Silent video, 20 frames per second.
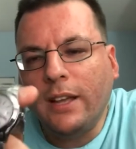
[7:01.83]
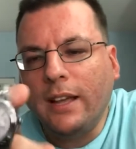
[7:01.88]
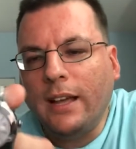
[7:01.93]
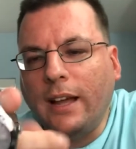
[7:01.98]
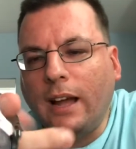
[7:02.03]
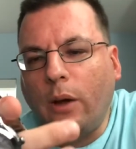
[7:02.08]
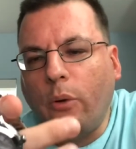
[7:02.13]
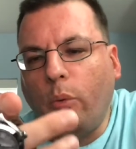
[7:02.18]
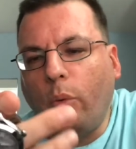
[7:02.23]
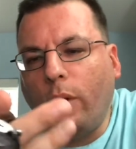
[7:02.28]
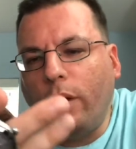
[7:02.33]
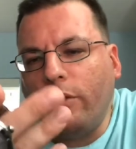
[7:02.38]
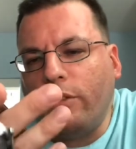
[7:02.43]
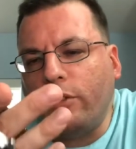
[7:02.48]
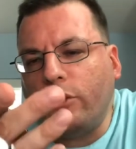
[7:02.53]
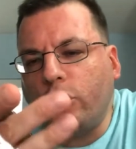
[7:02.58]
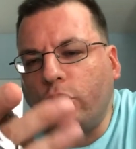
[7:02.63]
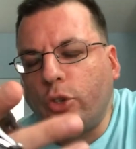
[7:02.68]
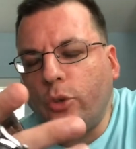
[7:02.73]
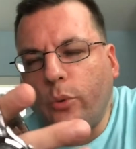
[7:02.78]
I
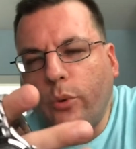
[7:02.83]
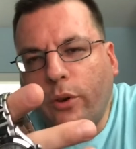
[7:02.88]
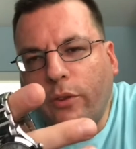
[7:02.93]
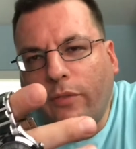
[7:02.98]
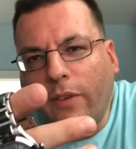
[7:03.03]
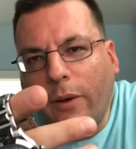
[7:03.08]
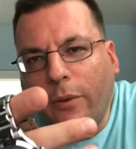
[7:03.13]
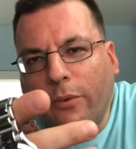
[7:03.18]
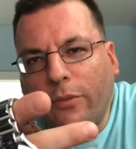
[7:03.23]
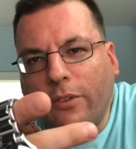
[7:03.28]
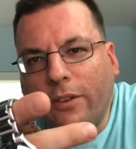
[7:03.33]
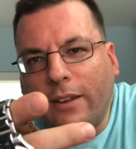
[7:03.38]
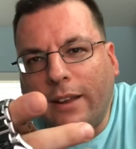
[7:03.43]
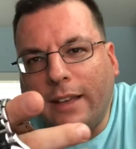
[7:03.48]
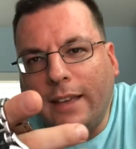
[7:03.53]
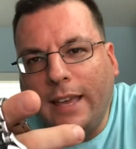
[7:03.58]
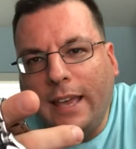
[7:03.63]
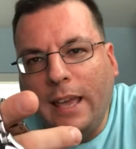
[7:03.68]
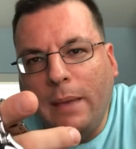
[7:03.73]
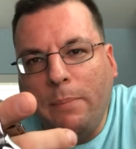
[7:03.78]
wasn't sure if I was going to
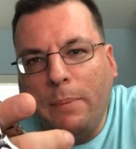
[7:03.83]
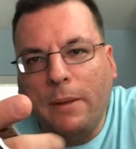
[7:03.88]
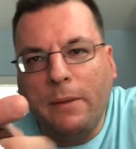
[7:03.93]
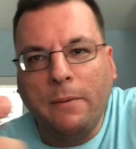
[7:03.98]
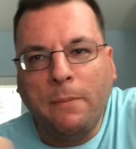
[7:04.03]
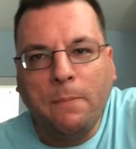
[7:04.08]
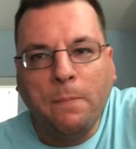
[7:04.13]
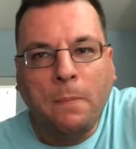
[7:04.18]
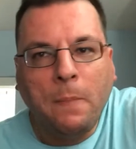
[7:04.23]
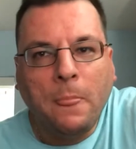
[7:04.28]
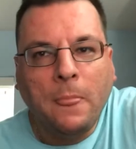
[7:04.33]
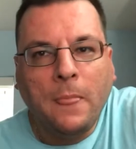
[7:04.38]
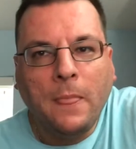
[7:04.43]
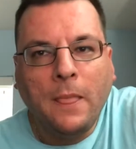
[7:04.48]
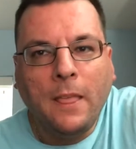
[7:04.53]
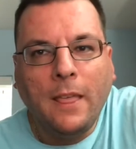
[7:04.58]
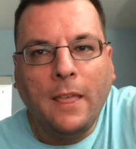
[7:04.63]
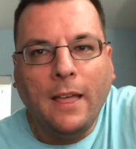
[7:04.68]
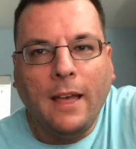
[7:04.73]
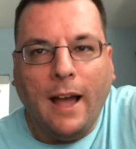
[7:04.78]
keep it.
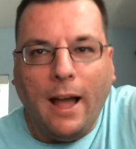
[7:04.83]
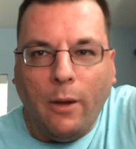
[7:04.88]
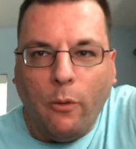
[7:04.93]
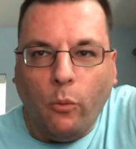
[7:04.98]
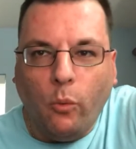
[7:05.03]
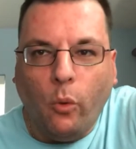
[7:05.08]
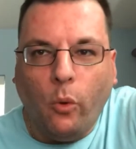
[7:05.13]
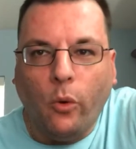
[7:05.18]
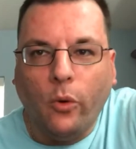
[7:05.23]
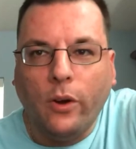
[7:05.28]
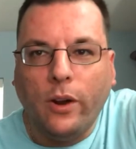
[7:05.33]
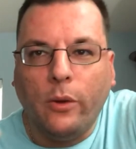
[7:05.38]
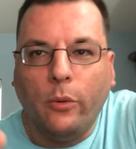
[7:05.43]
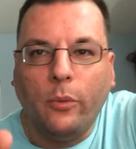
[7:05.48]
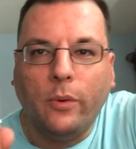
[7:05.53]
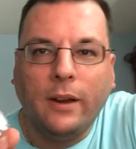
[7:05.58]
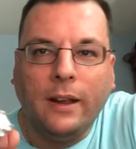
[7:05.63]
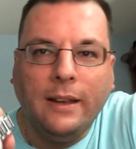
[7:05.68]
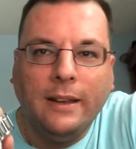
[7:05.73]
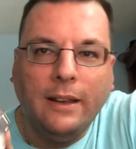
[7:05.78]
I wore it
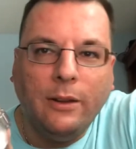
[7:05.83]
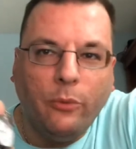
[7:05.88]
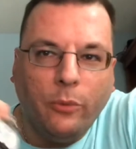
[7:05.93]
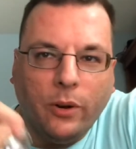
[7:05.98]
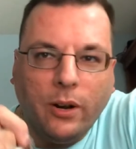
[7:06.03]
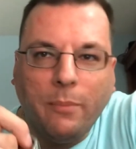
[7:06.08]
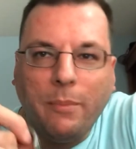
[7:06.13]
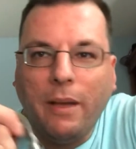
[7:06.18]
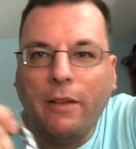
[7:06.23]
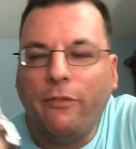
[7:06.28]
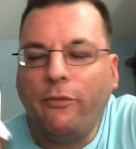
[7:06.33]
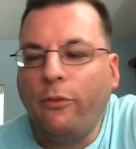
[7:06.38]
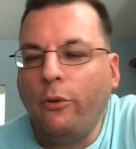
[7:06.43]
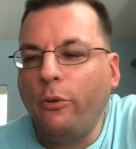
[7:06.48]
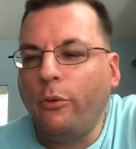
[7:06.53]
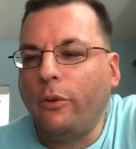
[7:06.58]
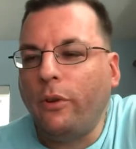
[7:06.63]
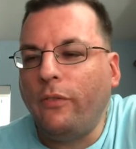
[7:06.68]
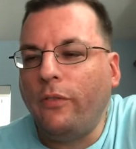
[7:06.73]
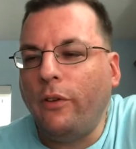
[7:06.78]
when I did one of my
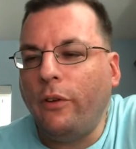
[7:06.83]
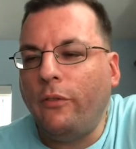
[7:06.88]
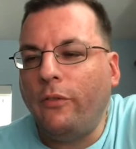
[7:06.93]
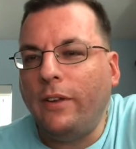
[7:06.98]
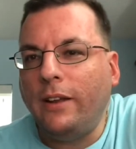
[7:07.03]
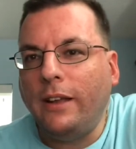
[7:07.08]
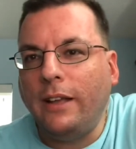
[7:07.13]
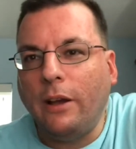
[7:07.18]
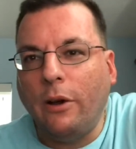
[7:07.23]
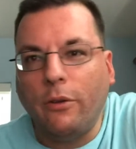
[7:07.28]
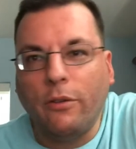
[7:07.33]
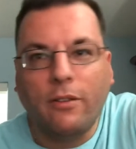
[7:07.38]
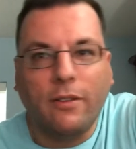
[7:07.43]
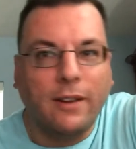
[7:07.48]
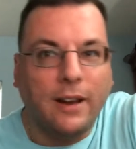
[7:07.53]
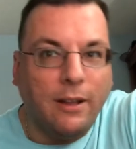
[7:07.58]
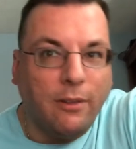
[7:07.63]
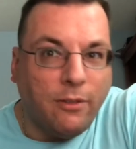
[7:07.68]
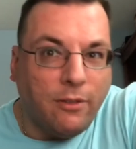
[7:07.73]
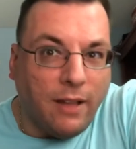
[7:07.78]
food review videos, and
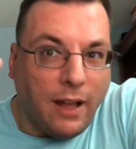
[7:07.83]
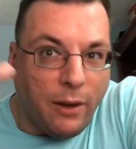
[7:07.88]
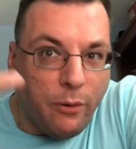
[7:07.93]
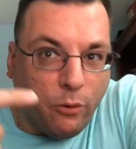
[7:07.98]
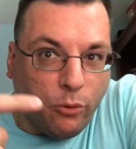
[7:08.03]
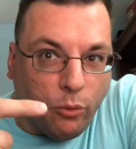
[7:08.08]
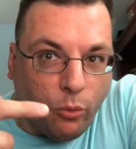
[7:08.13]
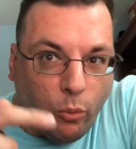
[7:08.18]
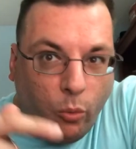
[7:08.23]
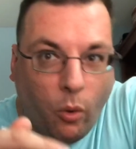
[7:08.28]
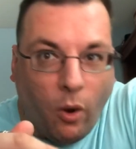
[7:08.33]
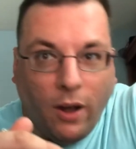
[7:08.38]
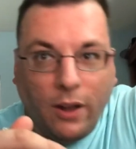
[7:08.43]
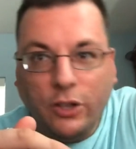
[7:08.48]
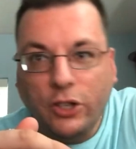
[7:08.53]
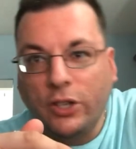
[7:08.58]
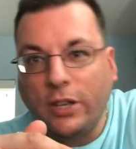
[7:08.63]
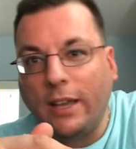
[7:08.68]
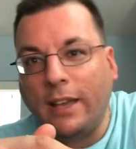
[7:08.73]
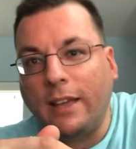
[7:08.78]
as I was
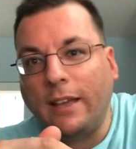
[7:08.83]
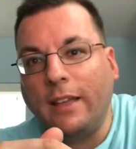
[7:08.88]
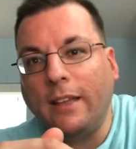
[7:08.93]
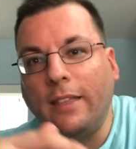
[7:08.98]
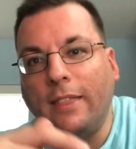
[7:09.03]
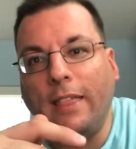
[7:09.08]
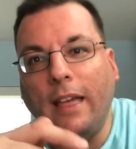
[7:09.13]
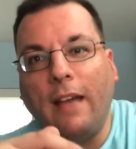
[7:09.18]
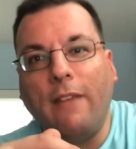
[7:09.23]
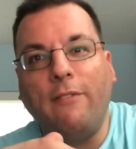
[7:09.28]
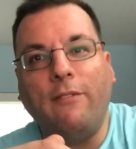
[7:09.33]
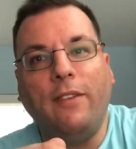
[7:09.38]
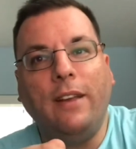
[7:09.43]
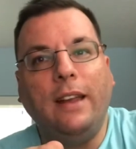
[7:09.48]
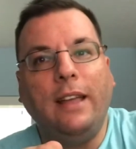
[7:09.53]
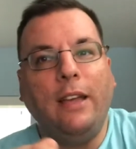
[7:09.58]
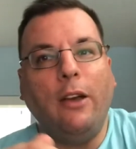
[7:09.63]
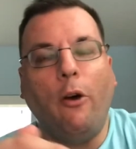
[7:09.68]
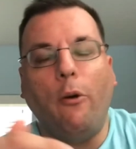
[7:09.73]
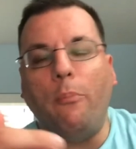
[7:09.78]
watching that
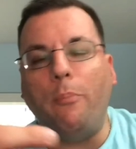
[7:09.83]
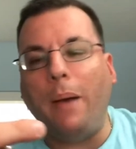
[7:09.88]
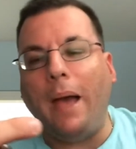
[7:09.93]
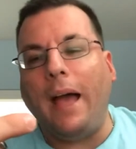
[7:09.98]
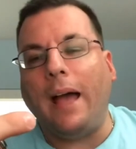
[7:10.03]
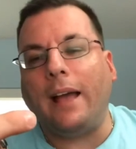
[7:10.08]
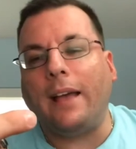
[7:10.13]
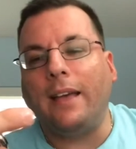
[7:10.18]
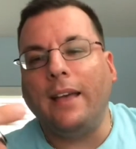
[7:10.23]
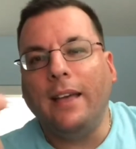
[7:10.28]
video back,